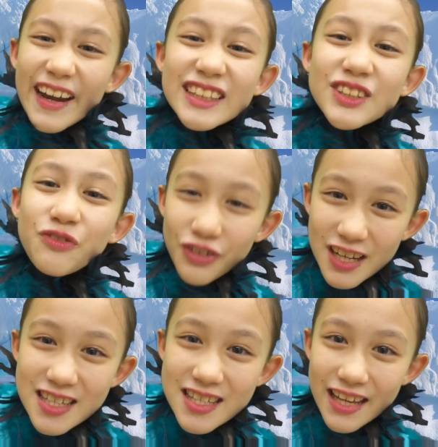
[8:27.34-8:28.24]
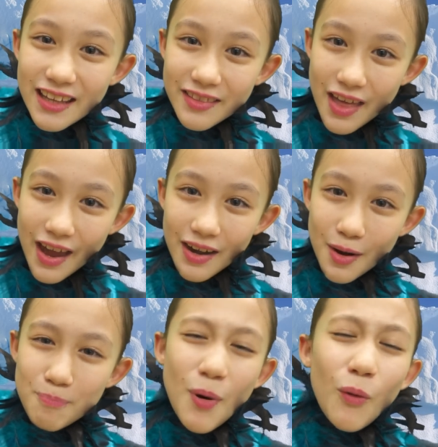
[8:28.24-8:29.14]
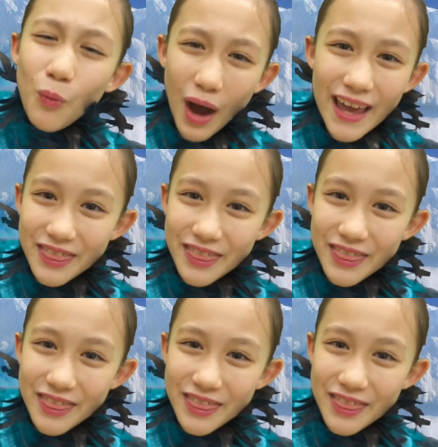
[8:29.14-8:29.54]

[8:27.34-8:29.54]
and it's freezing in there. But why